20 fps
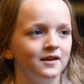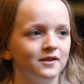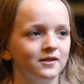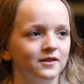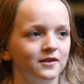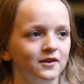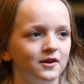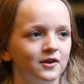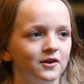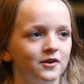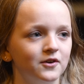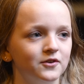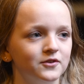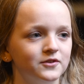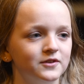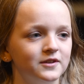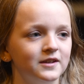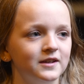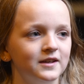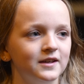Lo,
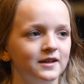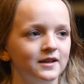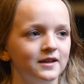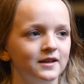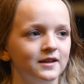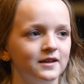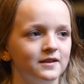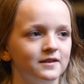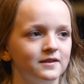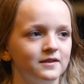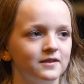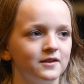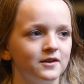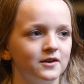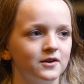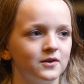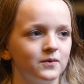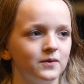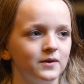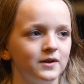'tis
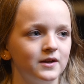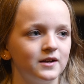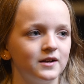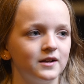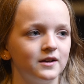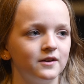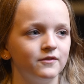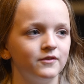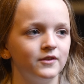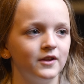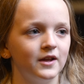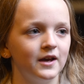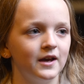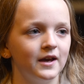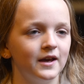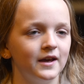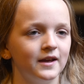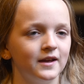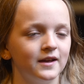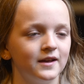the Queen of
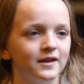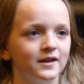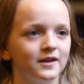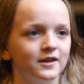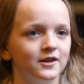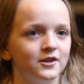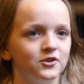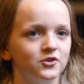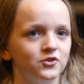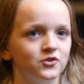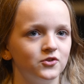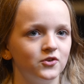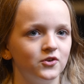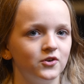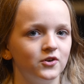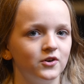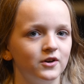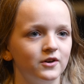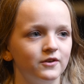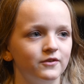Light,
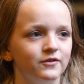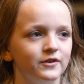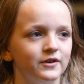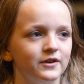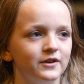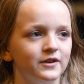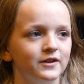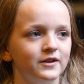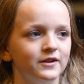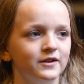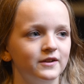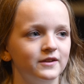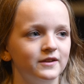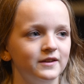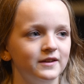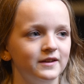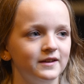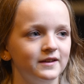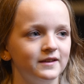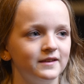
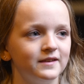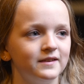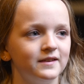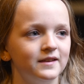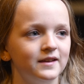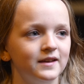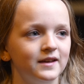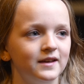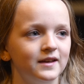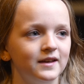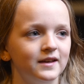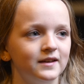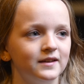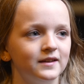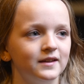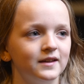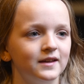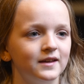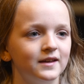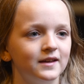joyfully
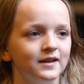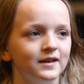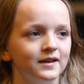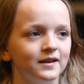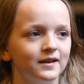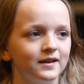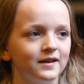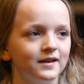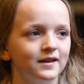singing.